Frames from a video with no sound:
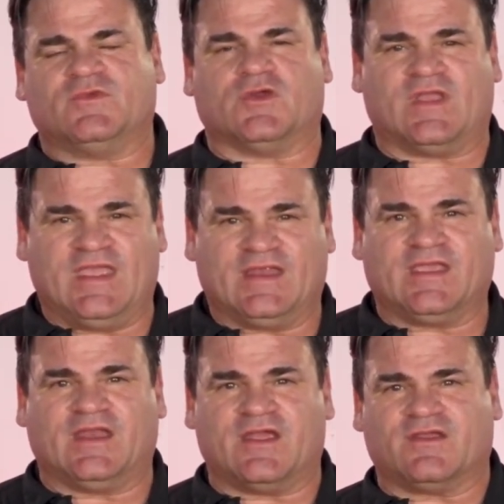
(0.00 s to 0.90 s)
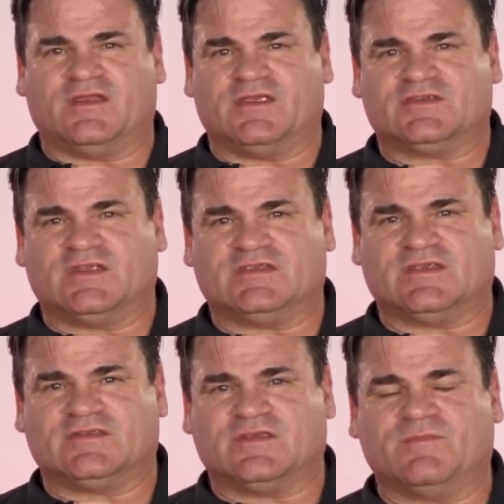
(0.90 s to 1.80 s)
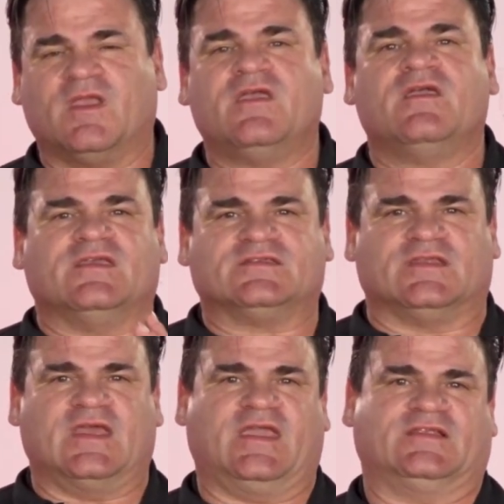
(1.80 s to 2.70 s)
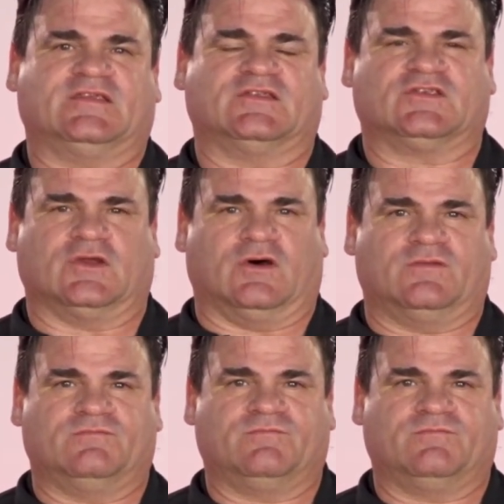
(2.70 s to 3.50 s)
your heating and air conditioning system, is the day it's installed.